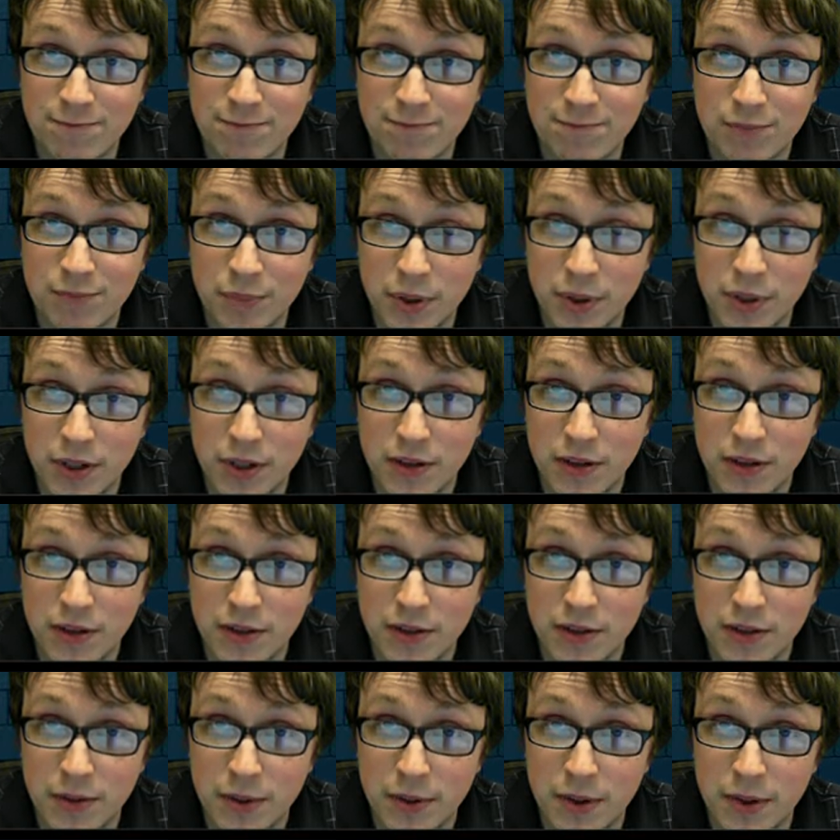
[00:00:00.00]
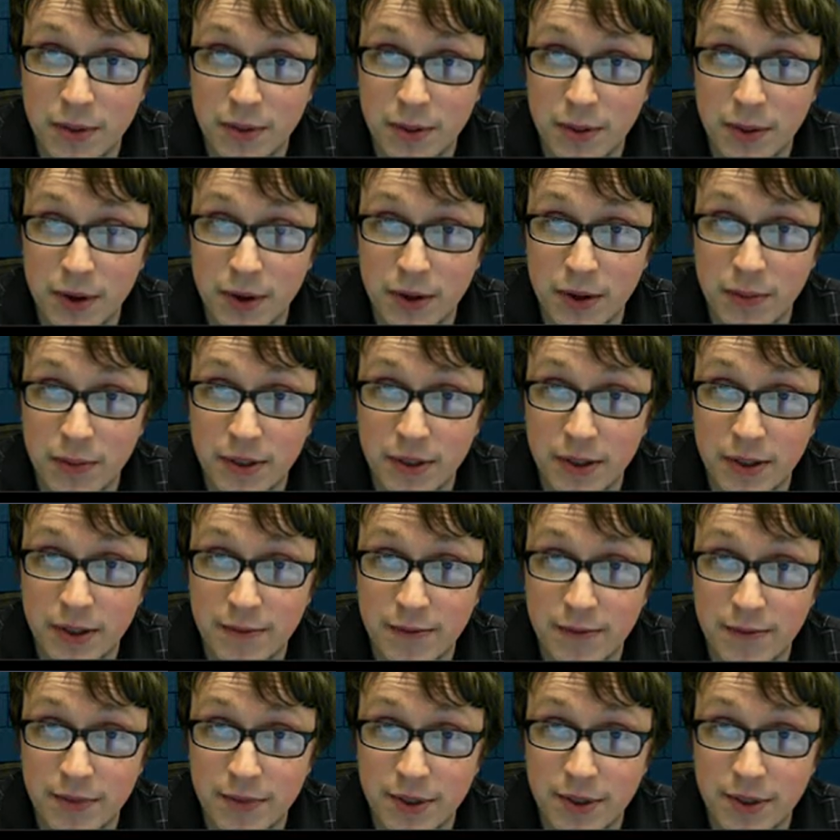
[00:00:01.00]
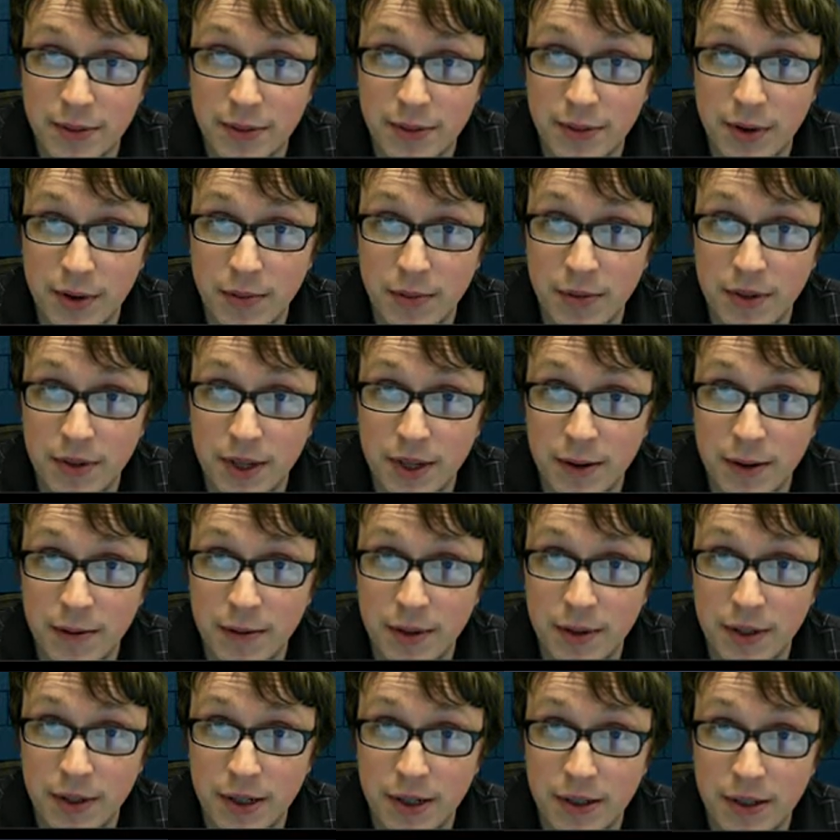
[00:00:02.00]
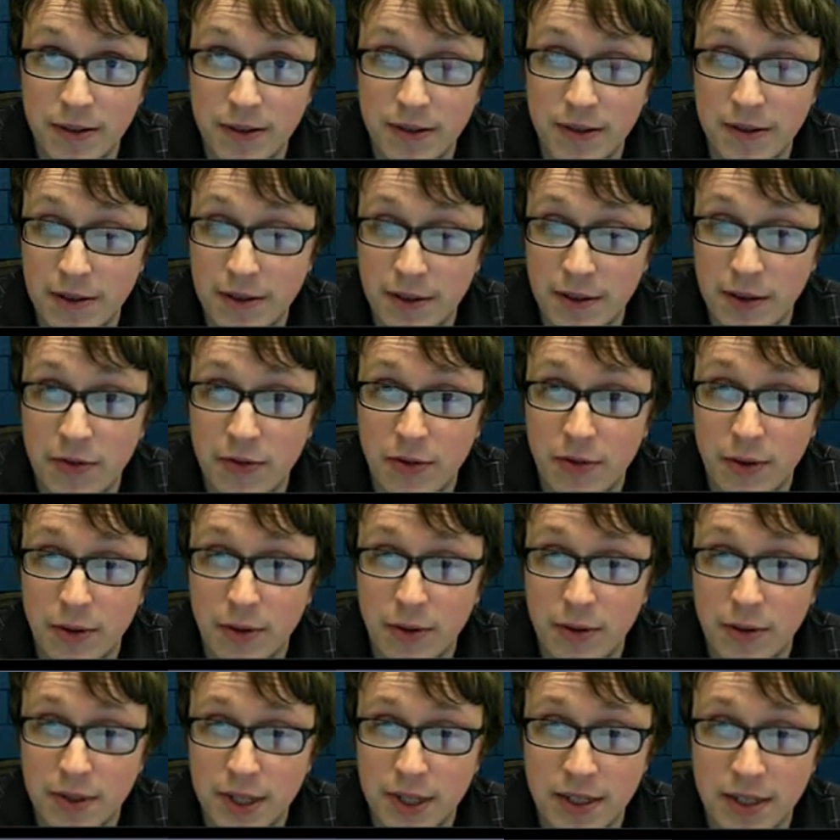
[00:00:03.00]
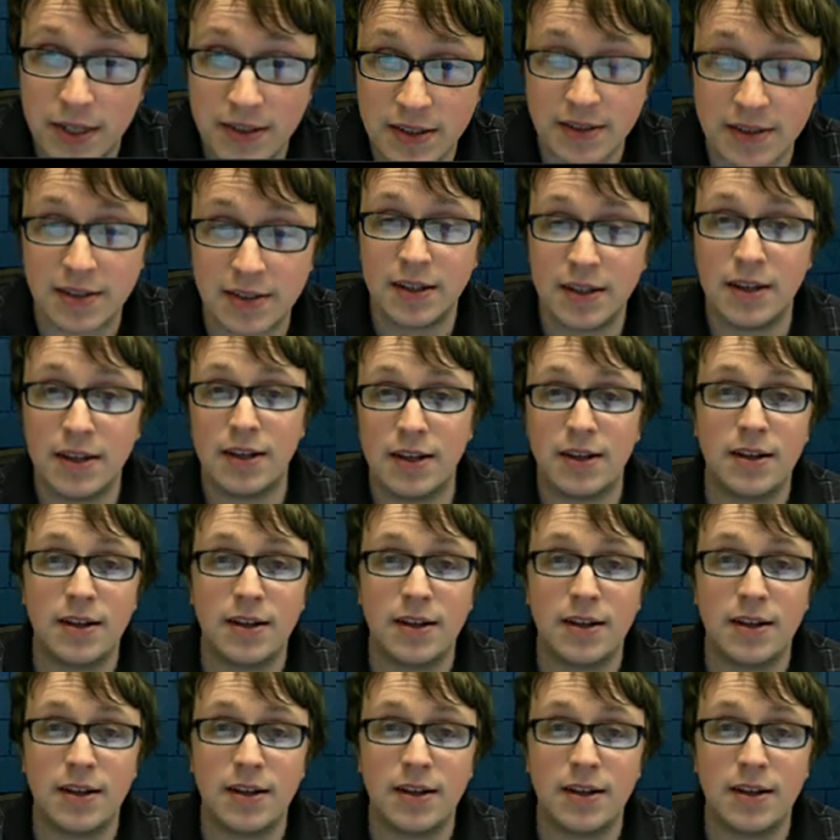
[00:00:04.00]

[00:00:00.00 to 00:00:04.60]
pretty close to where we want to be. So I'm hoping that we can go forward with this,